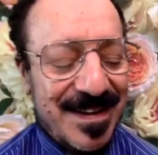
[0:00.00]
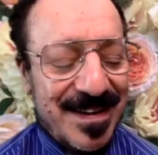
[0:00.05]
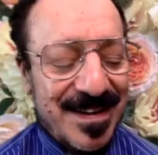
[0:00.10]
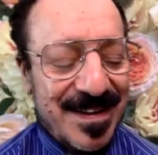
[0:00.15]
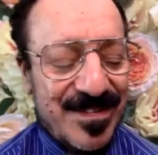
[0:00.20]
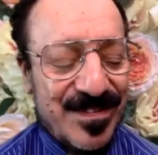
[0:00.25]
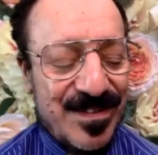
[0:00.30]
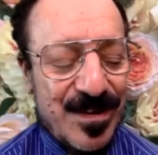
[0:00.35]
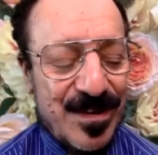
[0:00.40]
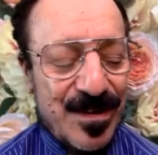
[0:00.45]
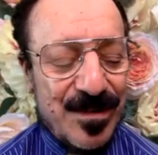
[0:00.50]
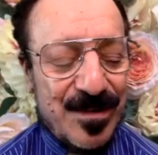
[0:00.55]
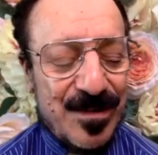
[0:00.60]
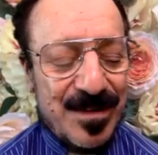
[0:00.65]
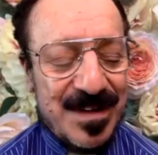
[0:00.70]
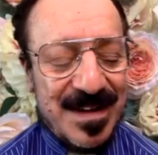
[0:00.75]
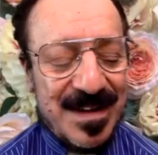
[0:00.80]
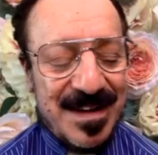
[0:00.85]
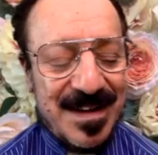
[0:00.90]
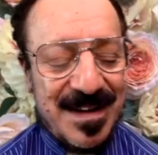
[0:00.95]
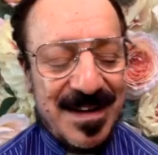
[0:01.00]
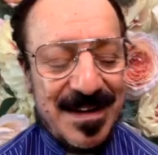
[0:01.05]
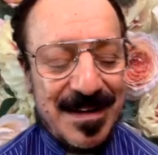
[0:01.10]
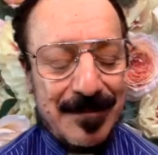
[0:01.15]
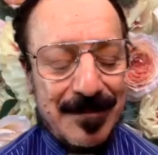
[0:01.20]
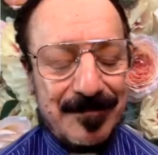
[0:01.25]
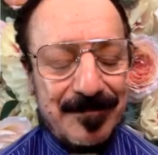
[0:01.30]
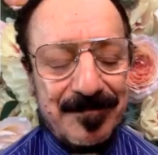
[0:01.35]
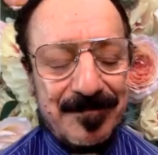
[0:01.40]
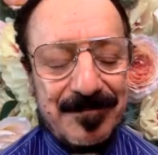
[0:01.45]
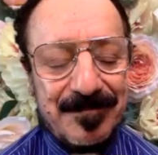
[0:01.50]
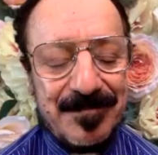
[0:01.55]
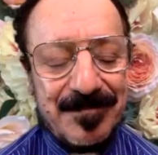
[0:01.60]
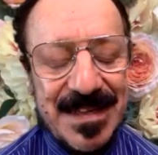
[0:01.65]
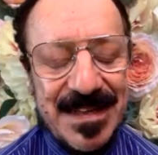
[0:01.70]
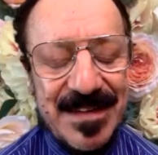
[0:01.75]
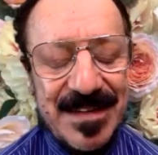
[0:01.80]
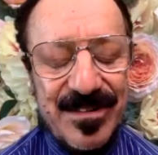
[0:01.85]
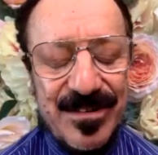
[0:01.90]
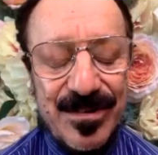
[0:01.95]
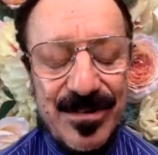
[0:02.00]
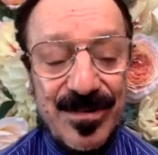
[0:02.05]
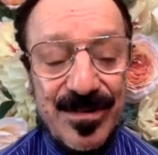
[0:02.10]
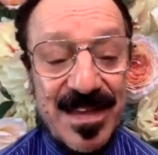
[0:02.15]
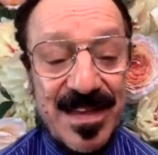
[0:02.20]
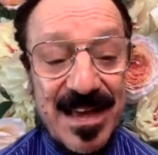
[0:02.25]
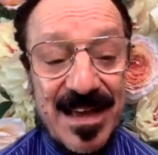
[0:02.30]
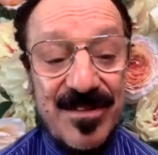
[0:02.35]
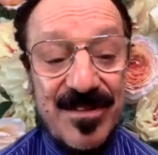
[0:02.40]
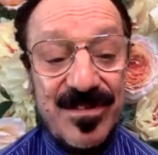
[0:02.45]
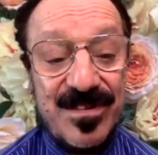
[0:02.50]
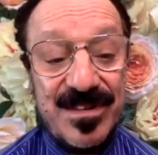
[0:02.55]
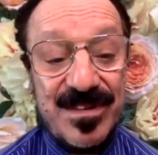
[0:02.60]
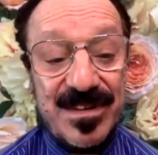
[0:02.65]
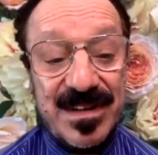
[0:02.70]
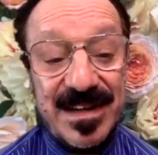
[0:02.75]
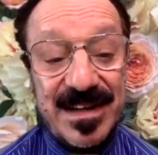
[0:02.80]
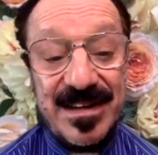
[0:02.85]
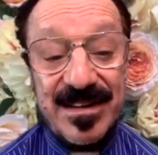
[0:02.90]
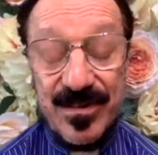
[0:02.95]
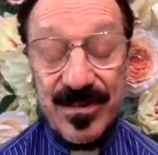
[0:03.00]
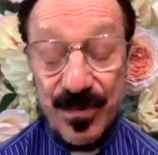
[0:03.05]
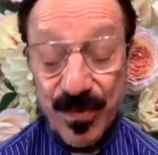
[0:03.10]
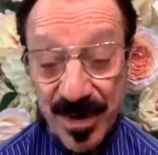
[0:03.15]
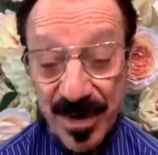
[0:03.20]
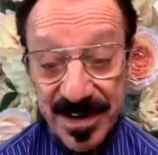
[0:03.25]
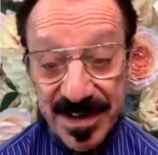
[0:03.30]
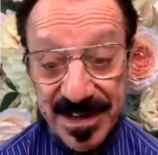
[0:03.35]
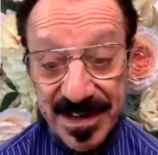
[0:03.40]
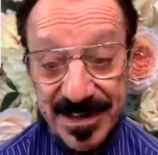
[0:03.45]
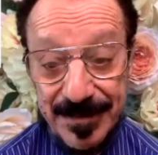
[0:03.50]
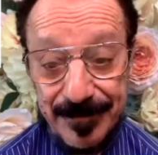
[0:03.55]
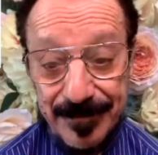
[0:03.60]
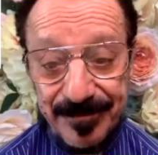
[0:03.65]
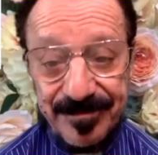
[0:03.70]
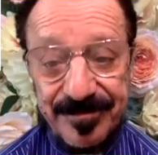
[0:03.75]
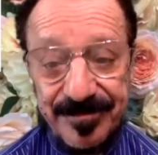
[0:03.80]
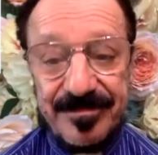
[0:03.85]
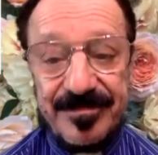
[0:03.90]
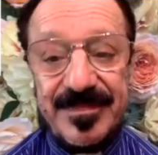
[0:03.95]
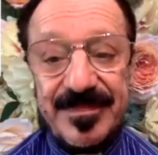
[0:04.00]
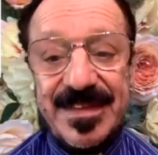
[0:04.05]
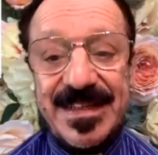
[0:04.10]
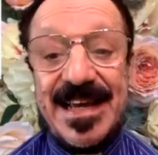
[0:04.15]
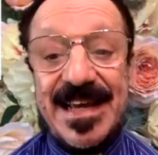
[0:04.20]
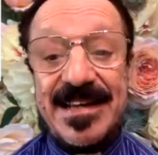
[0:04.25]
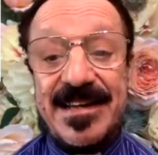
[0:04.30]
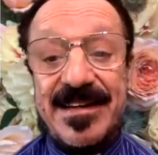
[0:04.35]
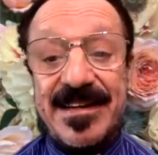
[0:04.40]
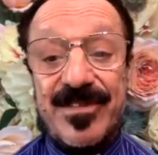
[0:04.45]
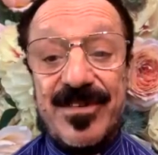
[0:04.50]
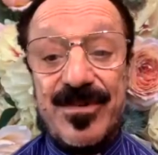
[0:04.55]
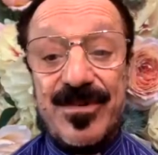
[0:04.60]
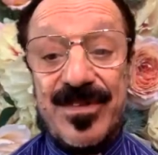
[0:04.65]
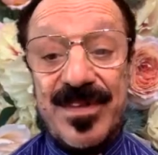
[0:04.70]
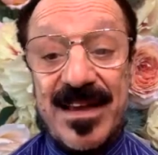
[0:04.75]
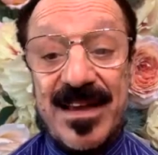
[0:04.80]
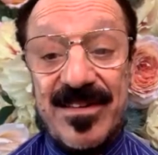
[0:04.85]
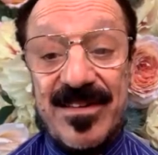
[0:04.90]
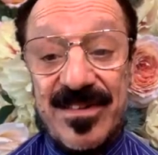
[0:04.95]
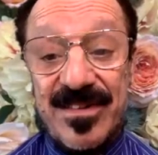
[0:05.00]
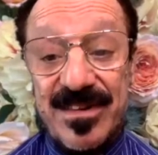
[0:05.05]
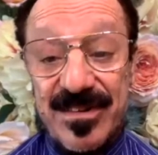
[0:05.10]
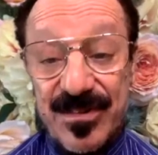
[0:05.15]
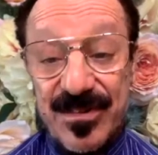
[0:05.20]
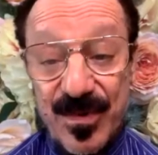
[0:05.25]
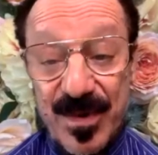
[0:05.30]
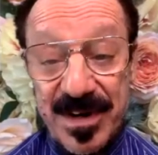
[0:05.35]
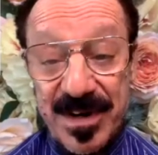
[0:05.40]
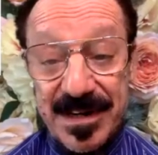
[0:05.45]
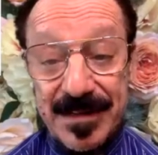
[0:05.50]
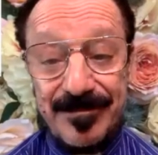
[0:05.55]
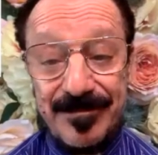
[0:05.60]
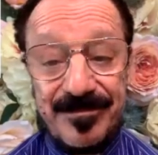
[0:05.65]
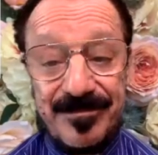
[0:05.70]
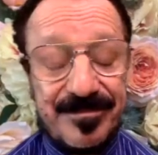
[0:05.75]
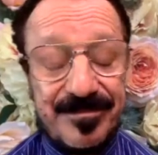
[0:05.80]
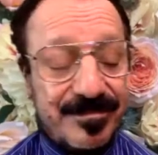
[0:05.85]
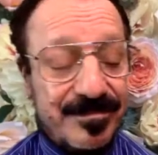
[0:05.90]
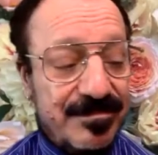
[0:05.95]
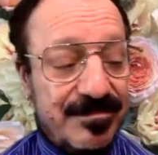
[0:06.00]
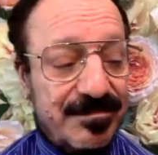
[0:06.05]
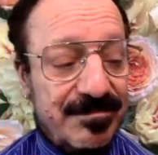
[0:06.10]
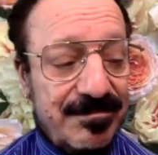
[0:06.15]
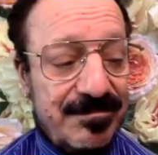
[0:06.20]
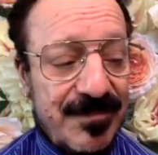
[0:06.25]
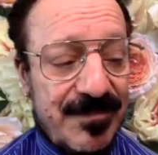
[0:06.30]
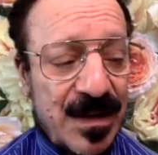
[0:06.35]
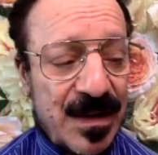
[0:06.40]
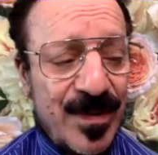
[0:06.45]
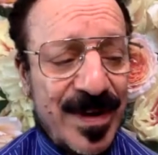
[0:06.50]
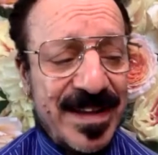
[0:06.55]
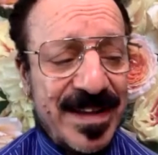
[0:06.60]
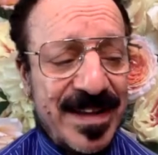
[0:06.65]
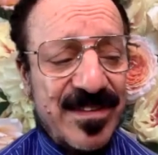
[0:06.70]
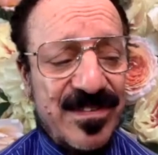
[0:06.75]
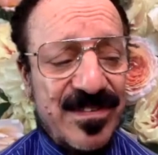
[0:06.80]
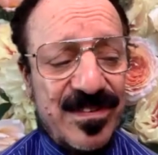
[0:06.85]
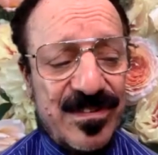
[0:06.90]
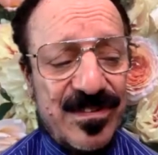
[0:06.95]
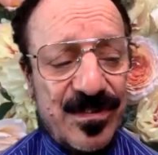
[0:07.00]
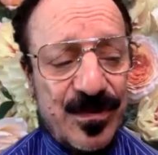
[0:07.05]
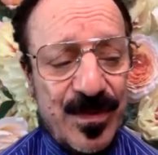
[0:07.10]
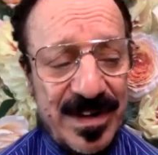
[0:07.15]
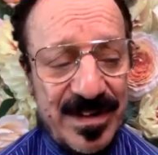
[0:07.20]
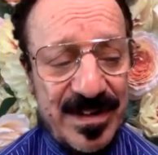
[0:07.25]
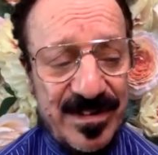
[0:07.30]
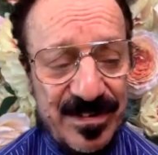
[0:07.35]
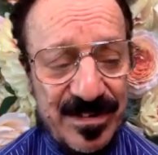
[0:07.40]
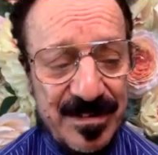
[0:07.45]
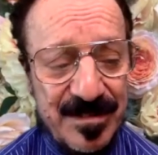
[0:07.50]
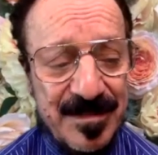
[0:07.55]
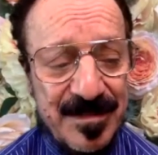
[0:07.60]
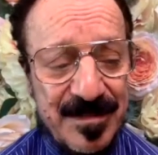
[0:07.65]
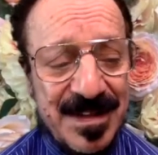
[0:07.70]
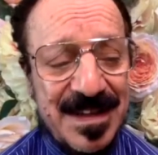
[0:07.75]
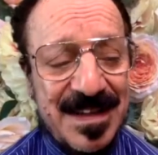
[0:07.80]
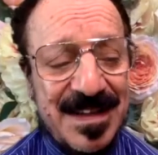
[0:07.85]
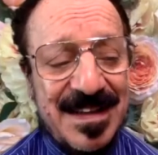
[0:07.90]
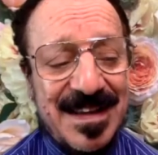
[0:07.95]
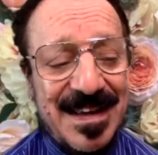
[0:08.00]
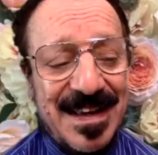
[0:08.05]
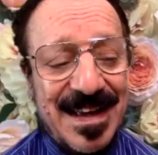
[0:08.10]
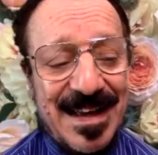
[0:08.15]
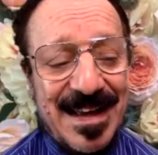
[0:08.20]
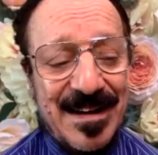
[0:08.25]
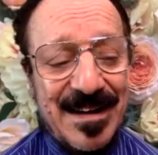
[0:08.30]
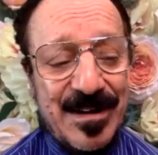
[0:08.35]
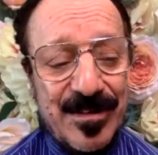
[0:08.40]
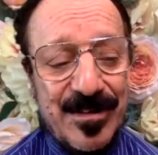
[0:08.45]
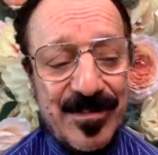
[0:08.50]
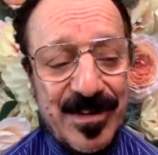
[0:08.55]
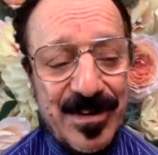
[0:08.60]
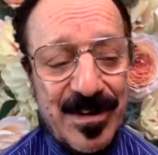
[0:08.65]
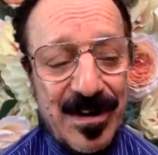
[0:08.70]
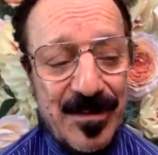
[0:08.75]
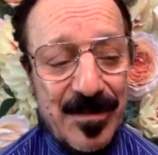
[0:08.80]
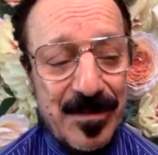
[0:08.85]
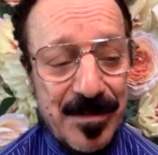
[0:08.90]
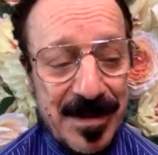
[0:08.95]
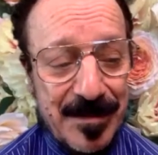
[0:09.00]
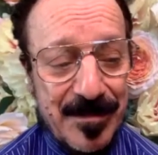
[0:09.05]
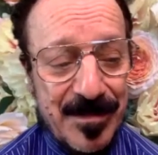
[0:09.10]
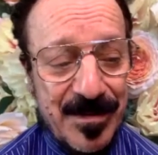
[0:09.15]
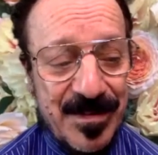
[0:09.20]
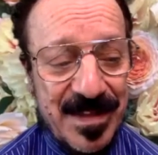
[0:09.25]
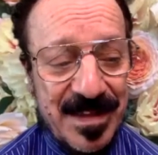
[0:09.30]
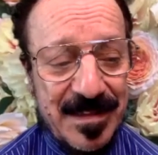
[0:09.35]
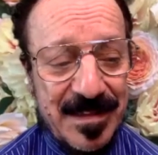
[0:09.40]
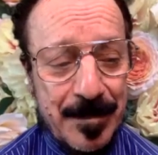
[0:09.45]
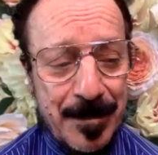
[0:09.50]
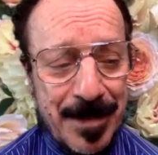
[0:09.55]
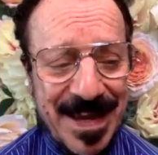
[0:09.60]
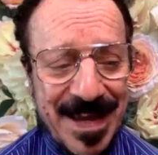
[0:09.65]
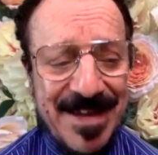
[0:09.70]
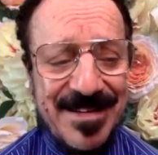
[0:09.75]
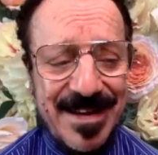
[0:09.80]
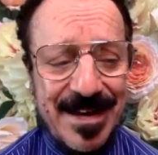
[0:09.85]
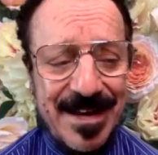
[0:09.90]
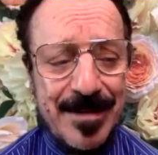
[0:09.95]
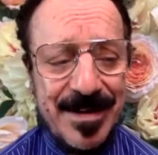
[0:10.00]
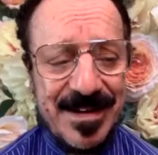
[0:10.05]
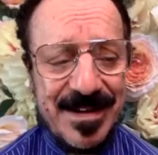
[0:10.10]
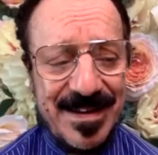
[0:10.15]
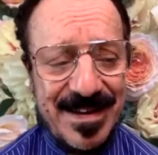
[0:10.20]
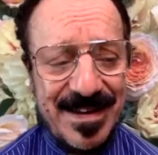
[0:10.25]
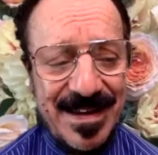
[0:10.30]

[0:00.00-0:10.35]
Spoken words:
So, in 2020, the end of 2020, we had the situation, I don't know if y'all remember, that the pandemic